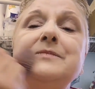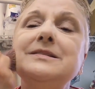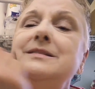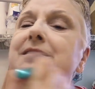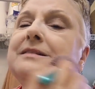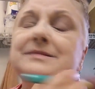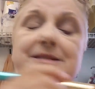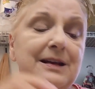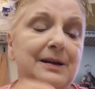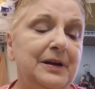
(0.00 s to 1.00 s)
and I'm going to
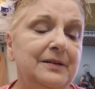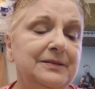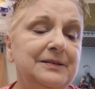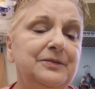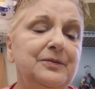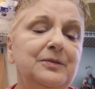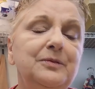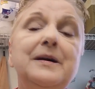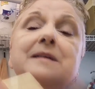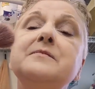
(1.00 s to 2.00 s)
use it. I'm not going to
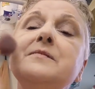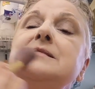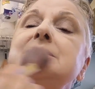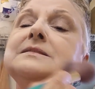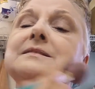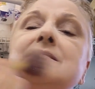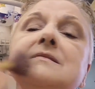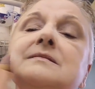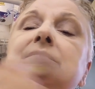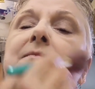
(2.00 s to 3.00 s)
throw it away and waste
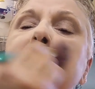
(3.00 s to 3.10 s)
it.